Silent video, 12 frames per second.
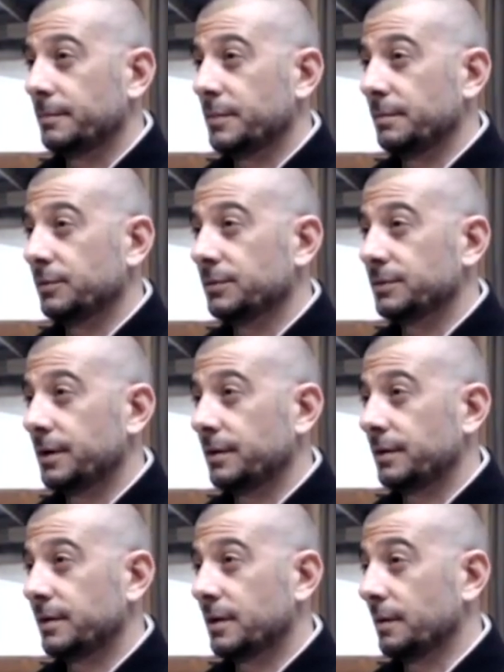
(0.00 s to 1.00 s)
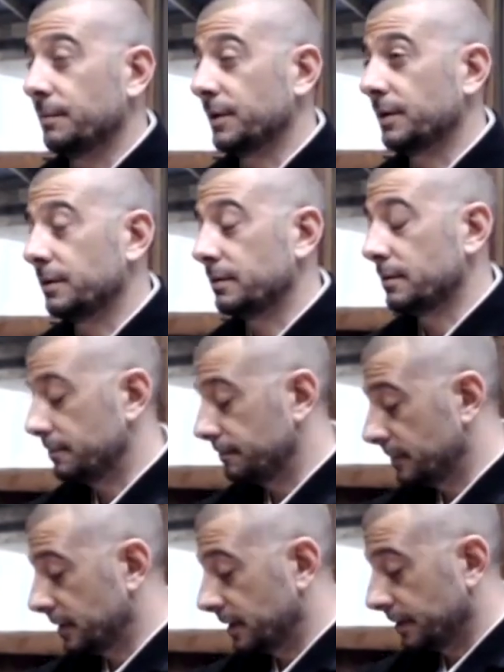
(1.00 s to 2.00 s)
people started coming, and
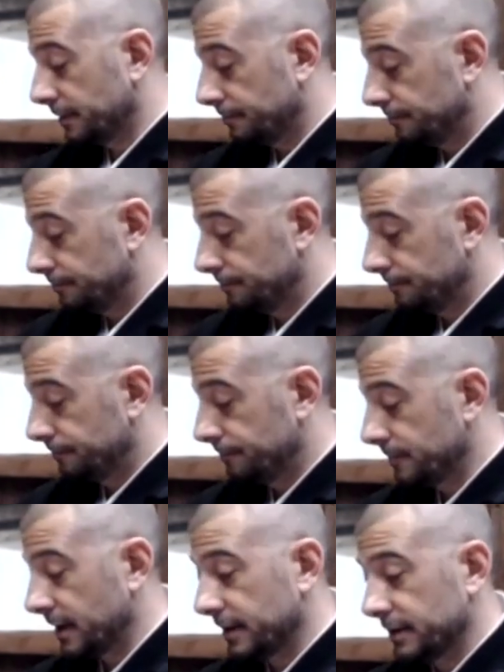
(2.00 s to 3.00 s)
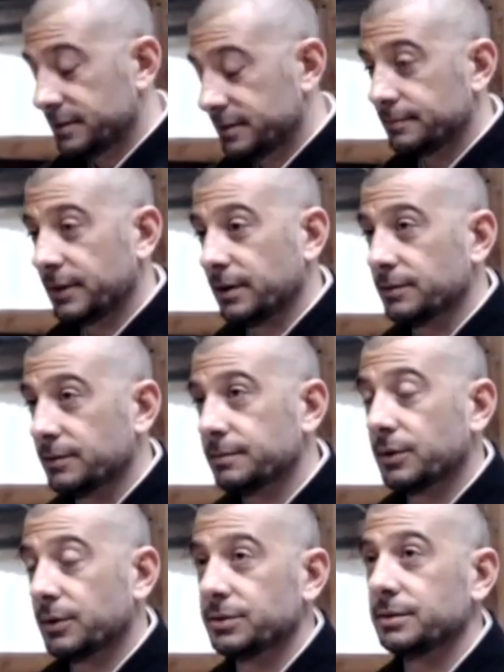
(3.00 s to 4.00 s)
I had
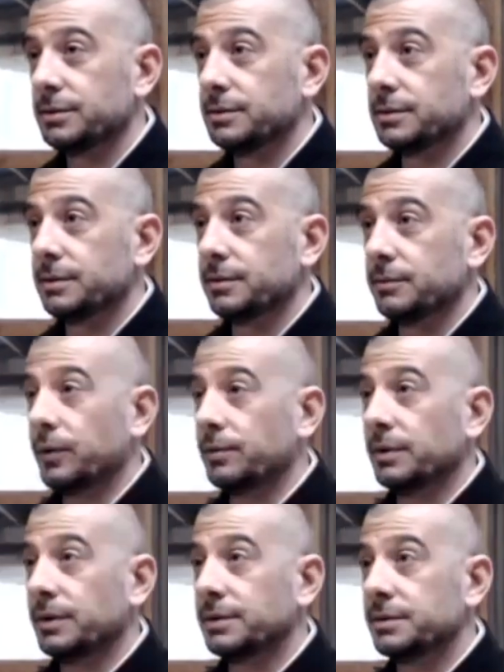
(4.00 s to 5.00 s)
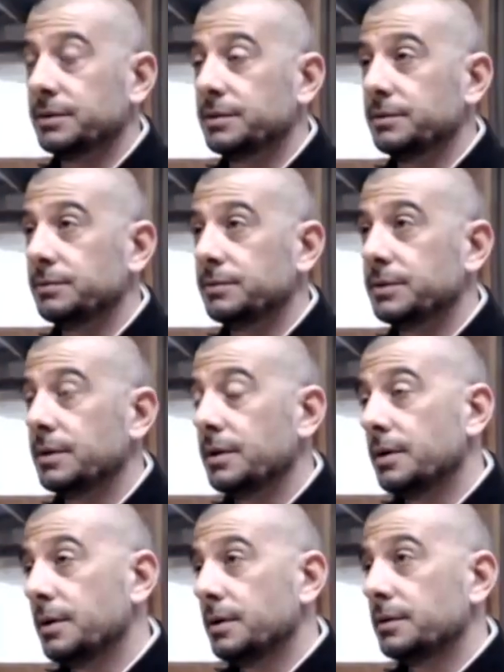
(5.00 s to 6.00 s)
some cushions, and we would listen to
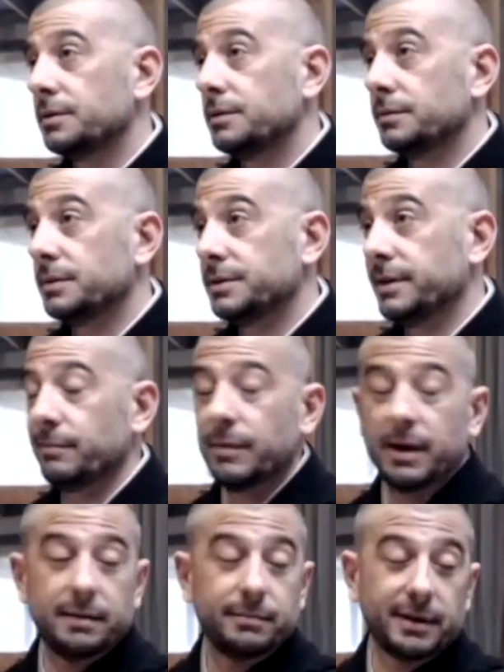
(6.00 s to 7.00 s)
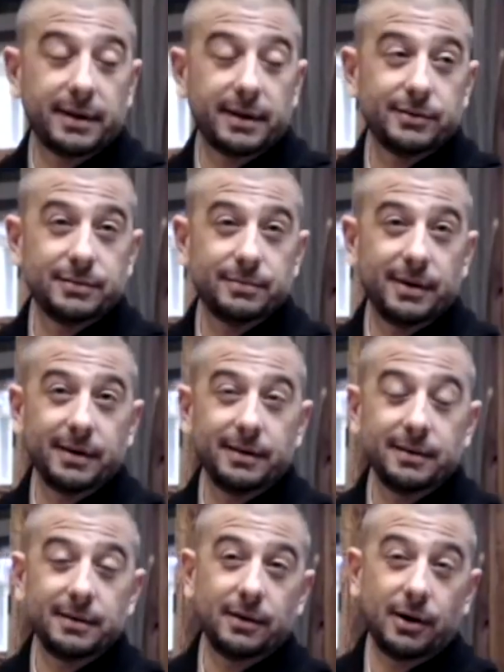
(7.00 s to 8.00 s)
the Zen Mind Beginner's
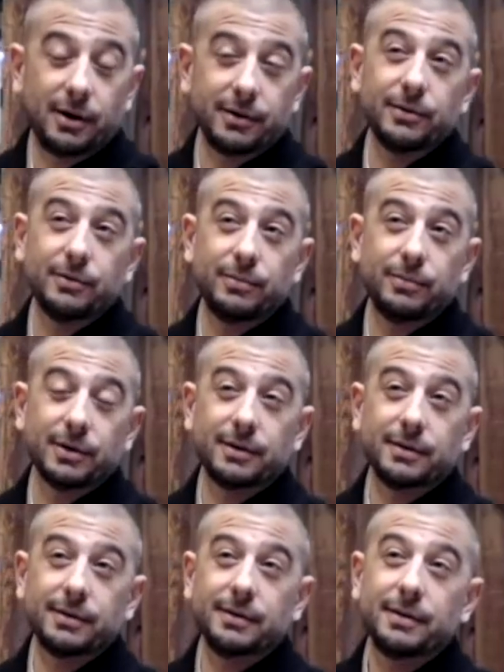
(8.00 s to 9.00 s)
Mind audiobook.